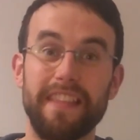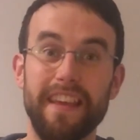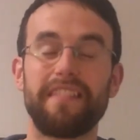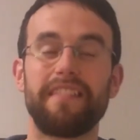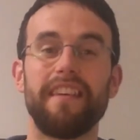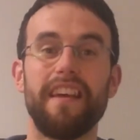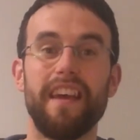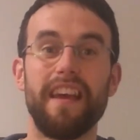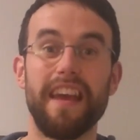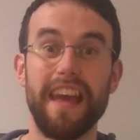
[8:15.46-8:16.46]
This
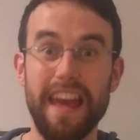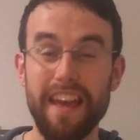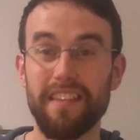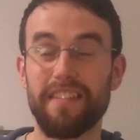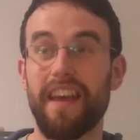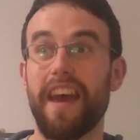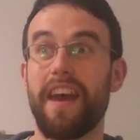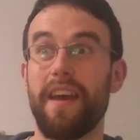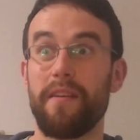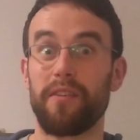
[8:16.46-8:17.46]
is
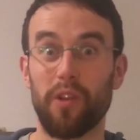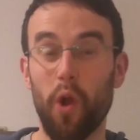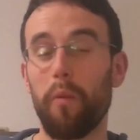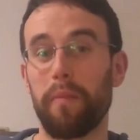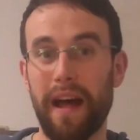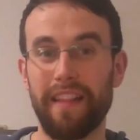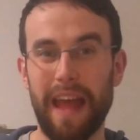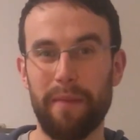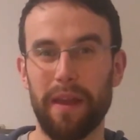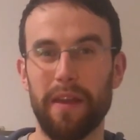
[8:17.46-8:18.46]
a global
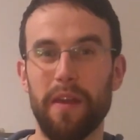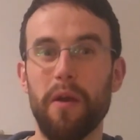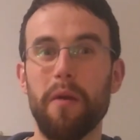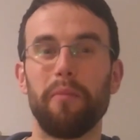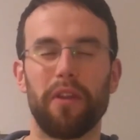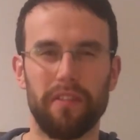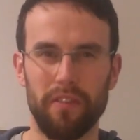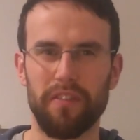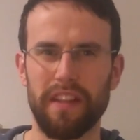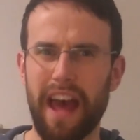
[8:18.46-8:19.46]
pandemic, but it
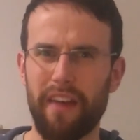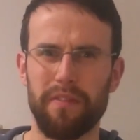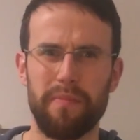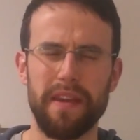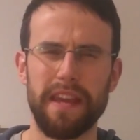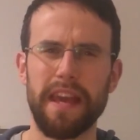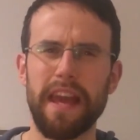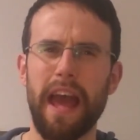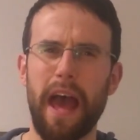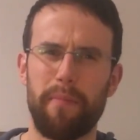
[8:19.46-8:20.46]
doesn't have to
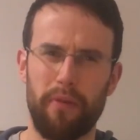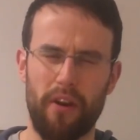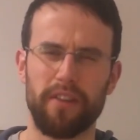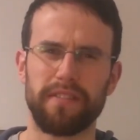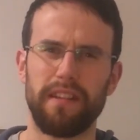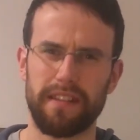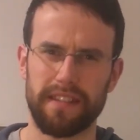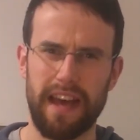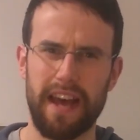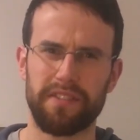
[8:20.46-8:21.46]
be a personal
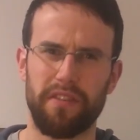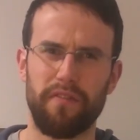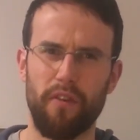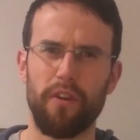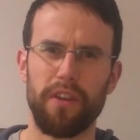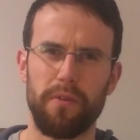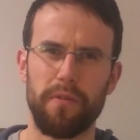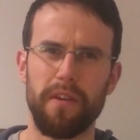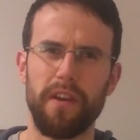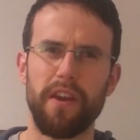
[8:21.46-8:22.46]
disaster for
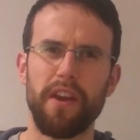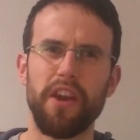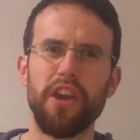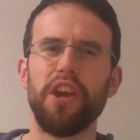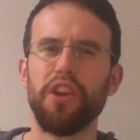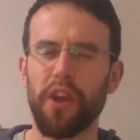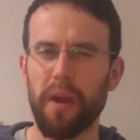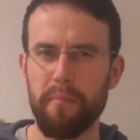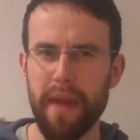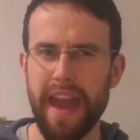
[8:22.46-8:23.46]
you. You
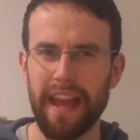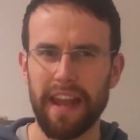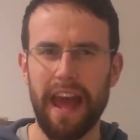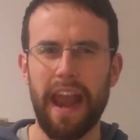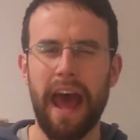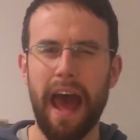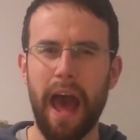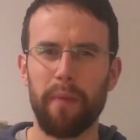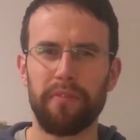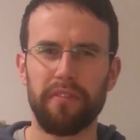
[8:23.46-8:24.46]
can make it an
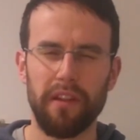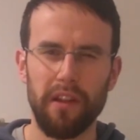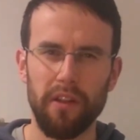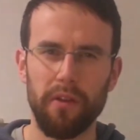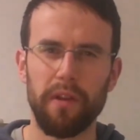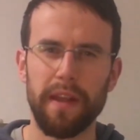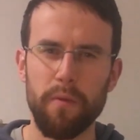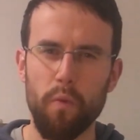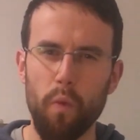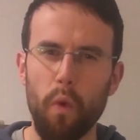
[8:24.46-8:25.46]

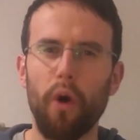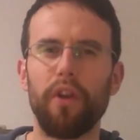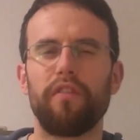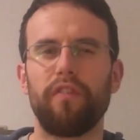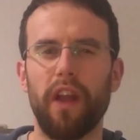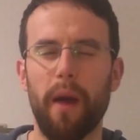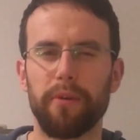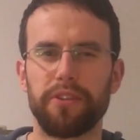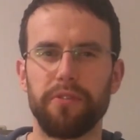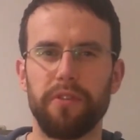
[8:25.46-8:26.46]
absolutely wonderful
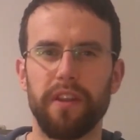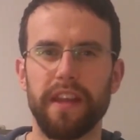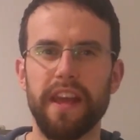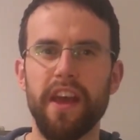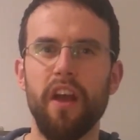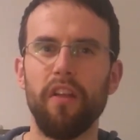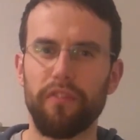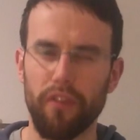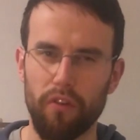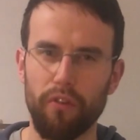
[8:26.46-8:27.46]
opportunity
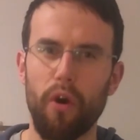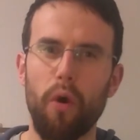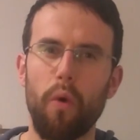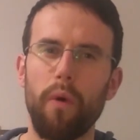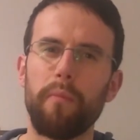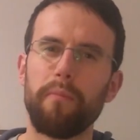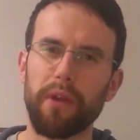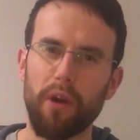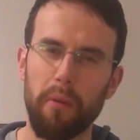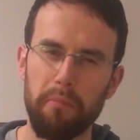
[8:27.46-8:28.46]
to grow,
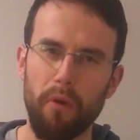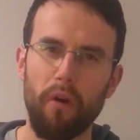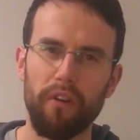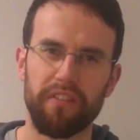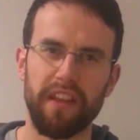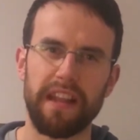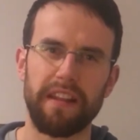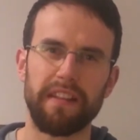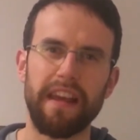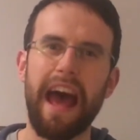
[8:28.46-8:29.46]
become more
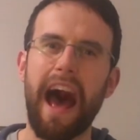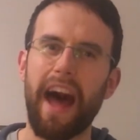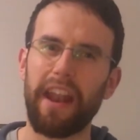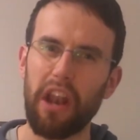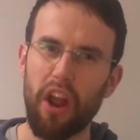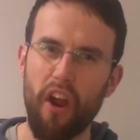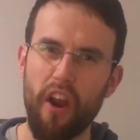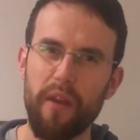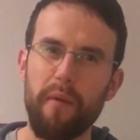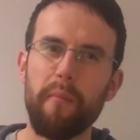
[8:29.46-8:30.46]
resilient, and
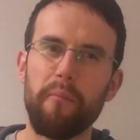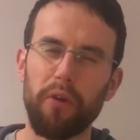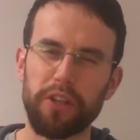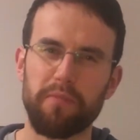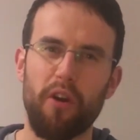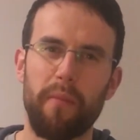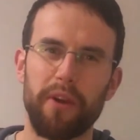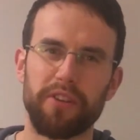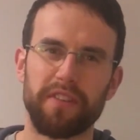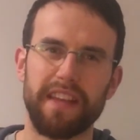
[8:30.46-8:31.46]
learn much more
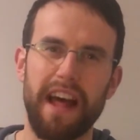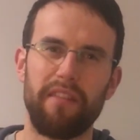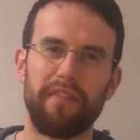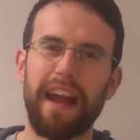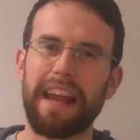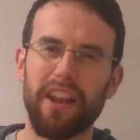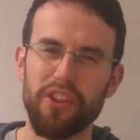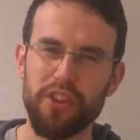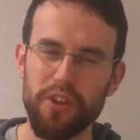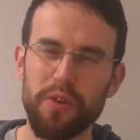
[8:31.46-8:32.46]
about yourself and get a
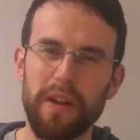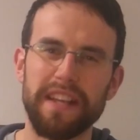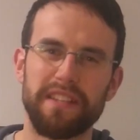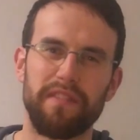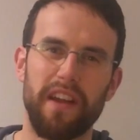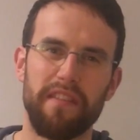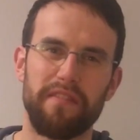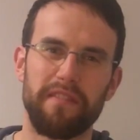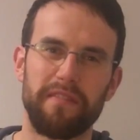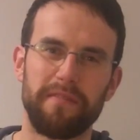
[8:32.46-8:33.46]
new lease of
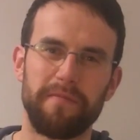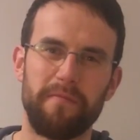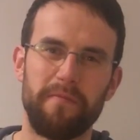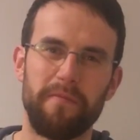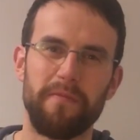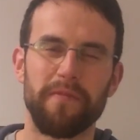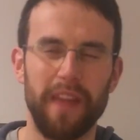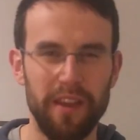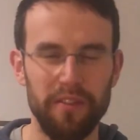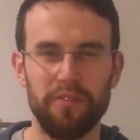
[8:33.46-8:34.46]
life.
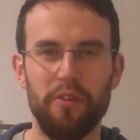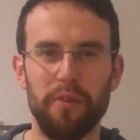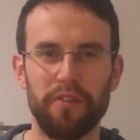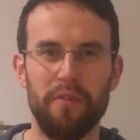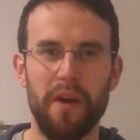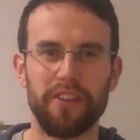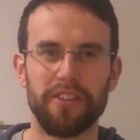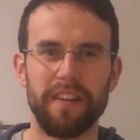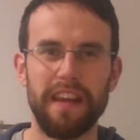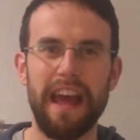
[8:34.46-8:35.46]
Thank you so much for
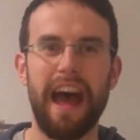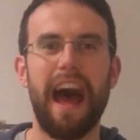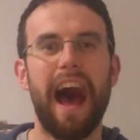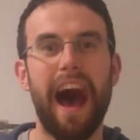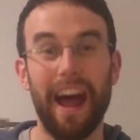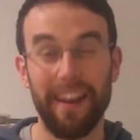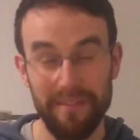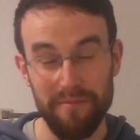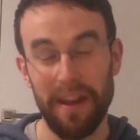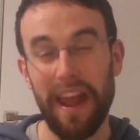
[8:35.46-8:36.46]
watching,
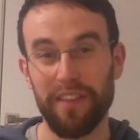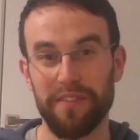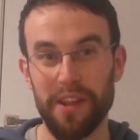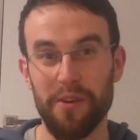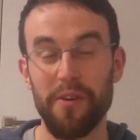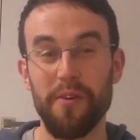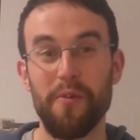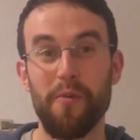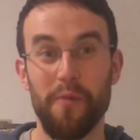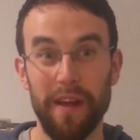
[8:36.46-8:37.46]
and my next video
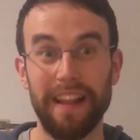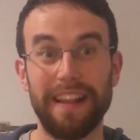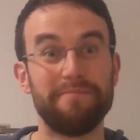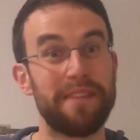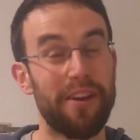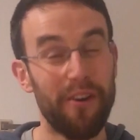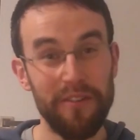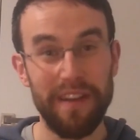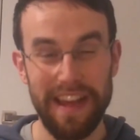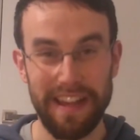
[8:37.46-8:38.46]
will be
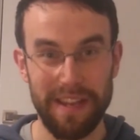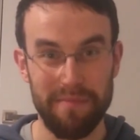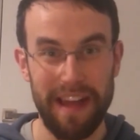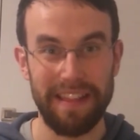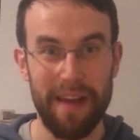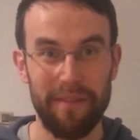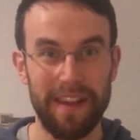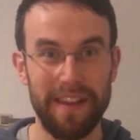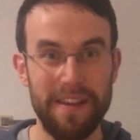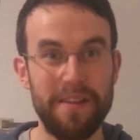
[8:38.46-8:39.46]
unrelated to the
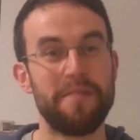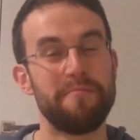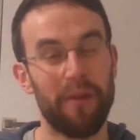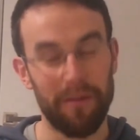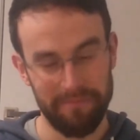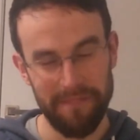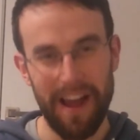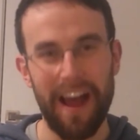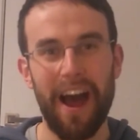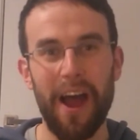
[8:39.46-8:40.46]
pandemic, but
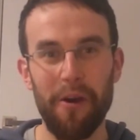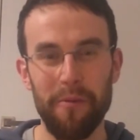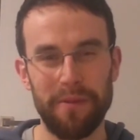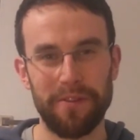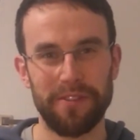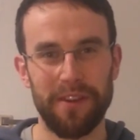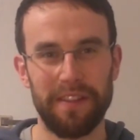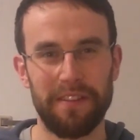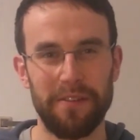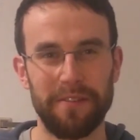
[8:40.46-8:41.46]
I hope you
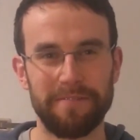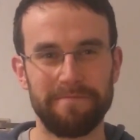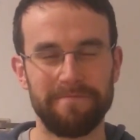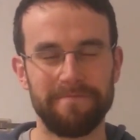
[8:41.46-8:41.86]
enjoy it too.